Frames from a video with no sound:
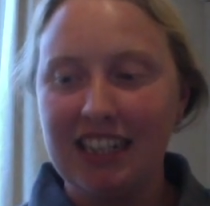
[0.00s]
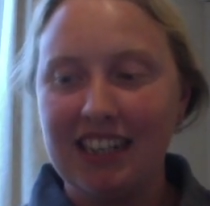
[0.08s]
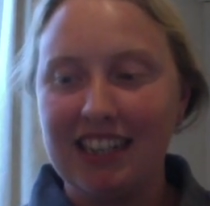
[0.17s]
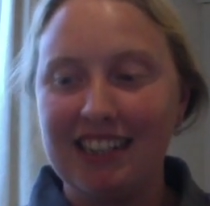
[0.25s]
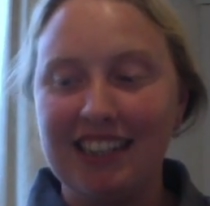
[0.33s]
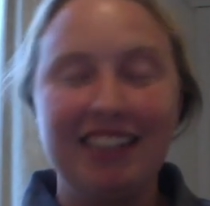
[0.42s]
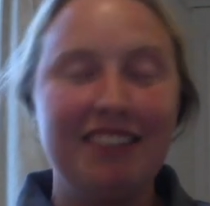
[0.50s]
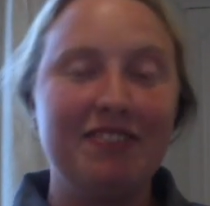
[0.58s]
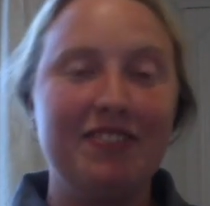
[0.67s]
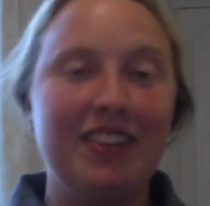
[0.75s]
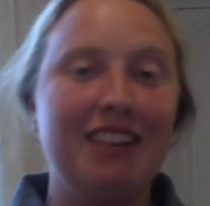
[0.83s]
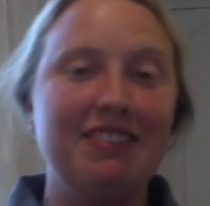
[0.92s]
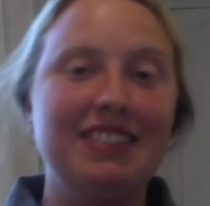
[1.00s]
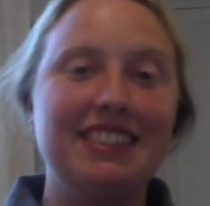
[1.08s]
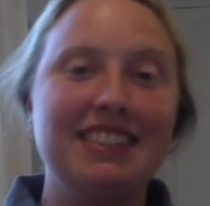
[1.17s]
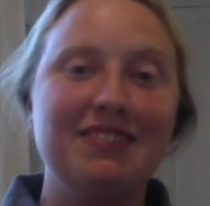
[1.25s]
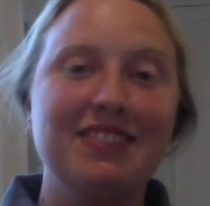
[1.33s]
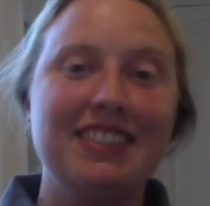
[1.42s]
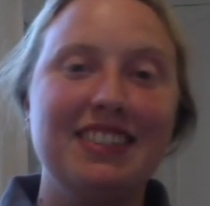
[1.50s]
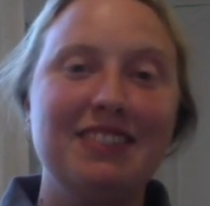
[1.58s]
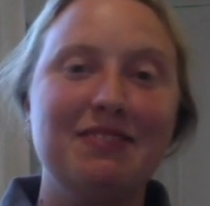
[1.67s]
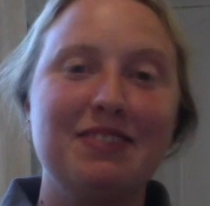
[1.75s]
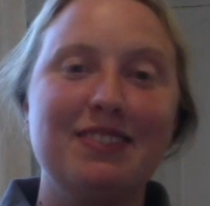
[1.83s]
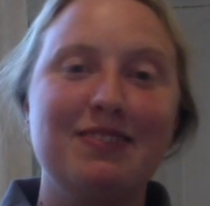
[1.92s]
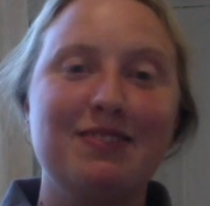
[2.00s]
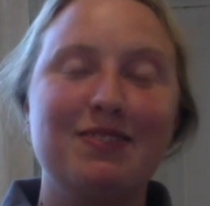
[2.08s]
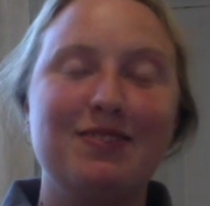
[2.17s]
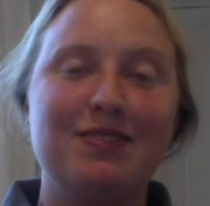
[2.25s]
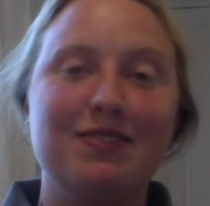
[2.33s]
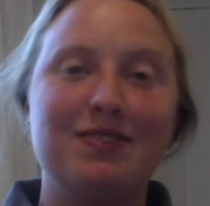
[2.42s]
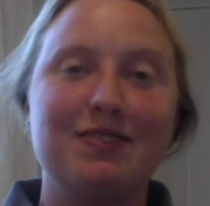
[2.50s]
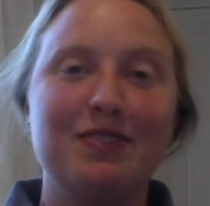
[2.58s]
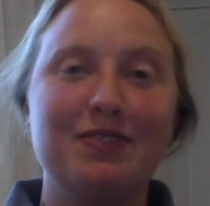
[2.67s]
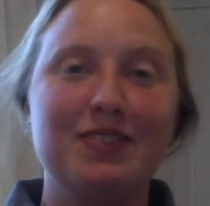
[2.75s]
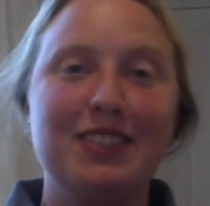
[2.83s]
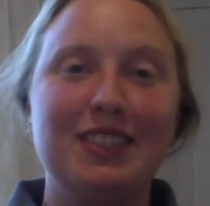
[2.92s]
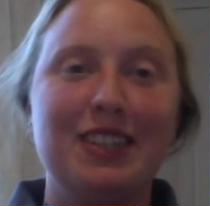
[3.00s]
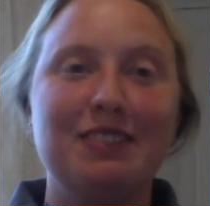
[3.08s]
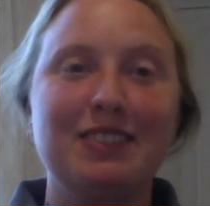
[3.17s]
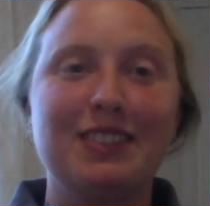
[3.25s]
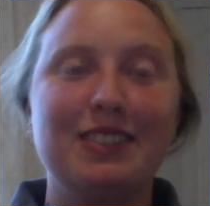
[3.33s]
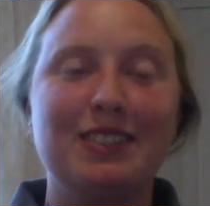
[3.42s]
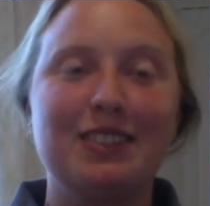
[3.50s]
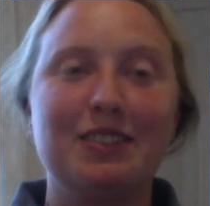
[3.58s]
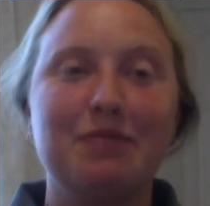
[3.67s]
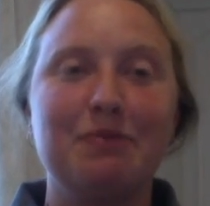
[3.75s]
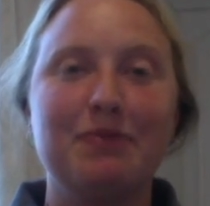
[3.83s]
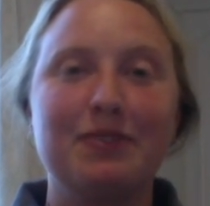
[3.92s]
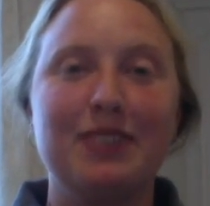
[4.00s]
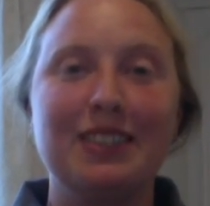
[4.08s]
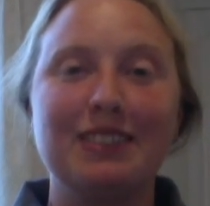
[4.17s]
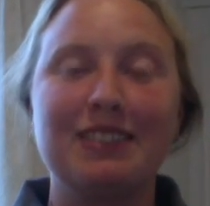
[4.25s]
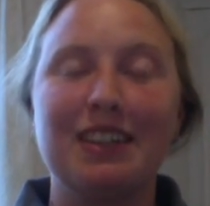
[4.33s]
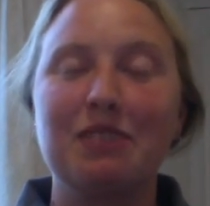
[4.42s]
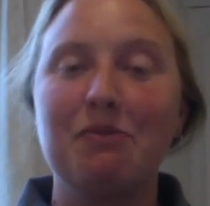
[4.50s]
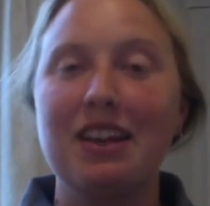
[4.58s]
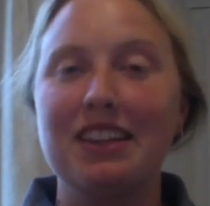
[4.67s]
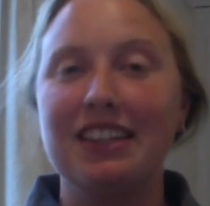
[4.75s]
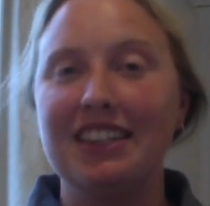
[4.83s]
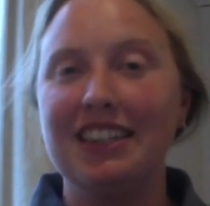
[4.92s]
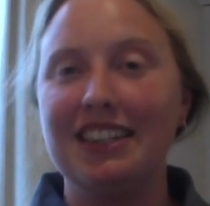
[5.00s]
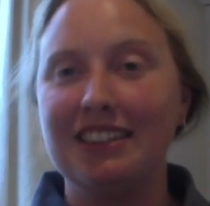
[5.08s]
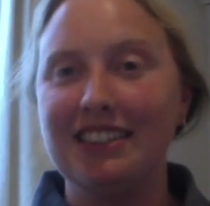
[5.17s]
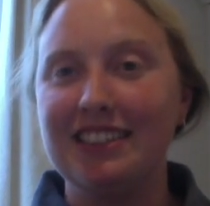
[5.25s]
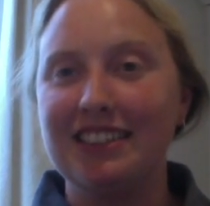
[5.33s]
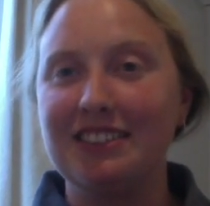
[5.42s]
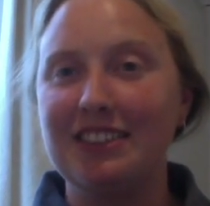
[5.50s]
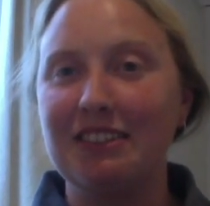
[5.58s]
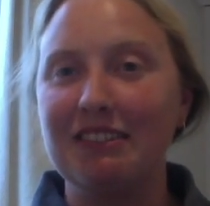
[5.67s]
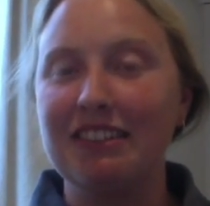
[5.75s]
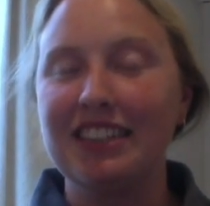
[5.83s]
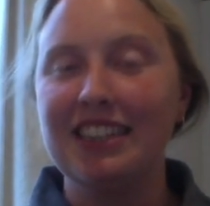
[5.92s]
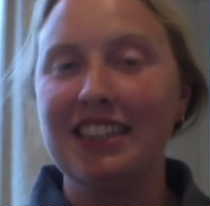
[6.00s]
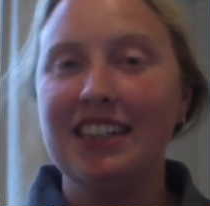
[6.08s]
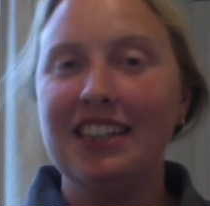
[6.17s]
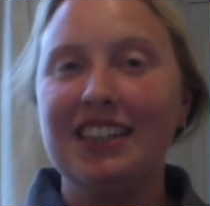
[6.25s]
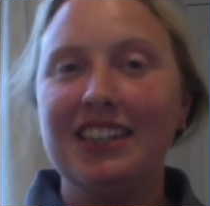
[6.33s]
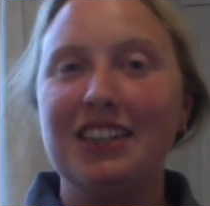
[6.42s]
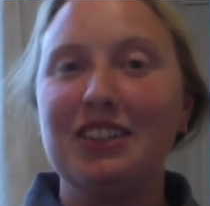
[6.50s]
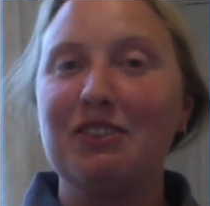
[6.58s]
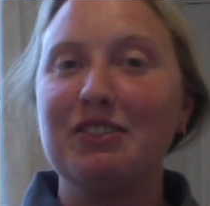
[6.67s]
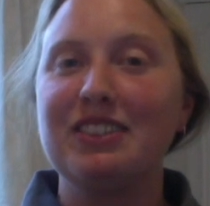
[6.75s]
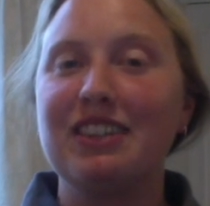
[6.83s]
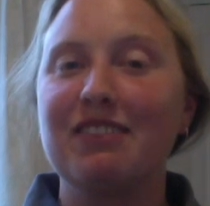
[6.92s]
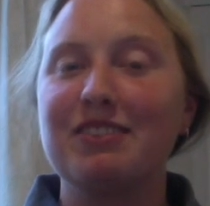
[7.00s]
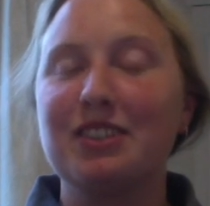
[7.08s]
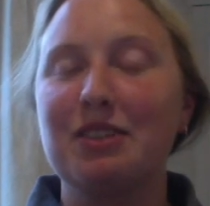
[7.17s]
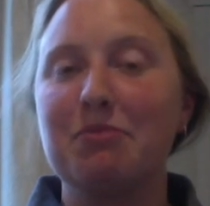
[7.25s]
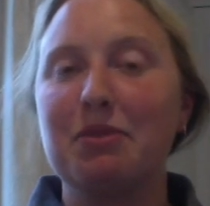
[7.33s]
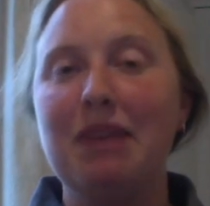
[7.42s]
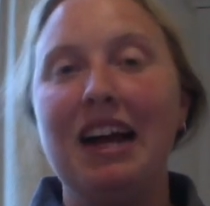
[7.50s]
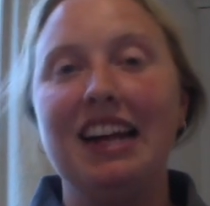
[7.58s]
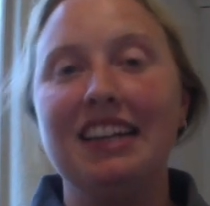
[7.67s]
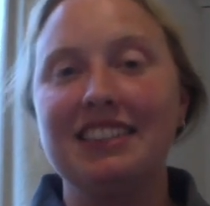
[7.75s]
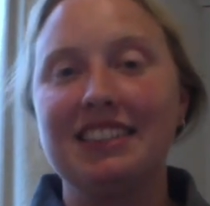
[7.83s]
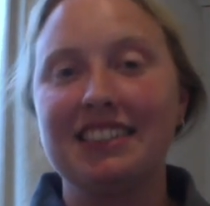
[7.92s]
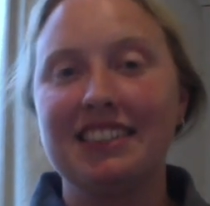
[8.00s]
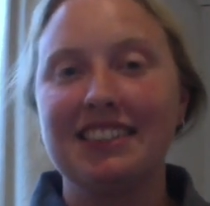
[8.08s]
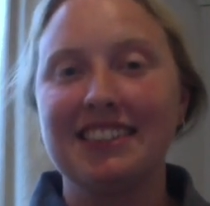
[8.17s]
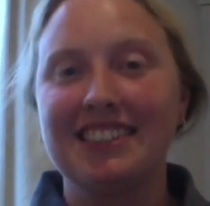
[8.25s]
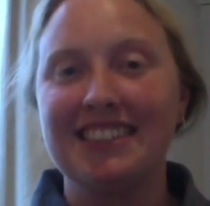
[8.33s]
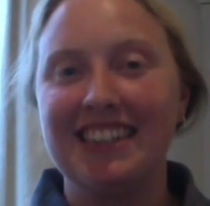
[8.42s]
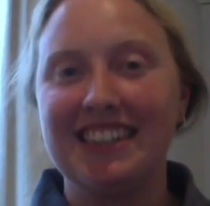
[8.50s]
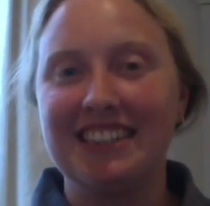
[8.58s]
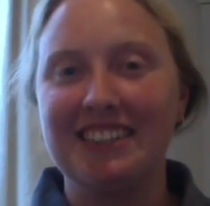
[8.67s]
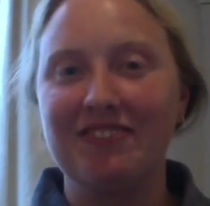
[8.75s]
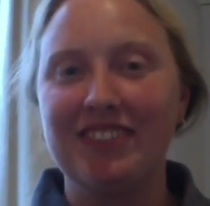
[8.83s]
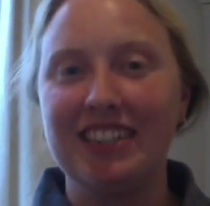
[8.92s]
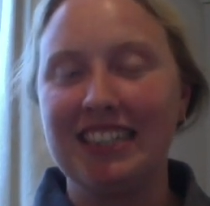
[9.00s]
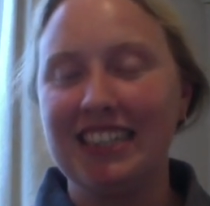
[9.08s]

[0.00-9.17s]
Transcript: and it, it, varies even even you know such, such things like the weather. You know, you don't know. You always have to come prepared, um,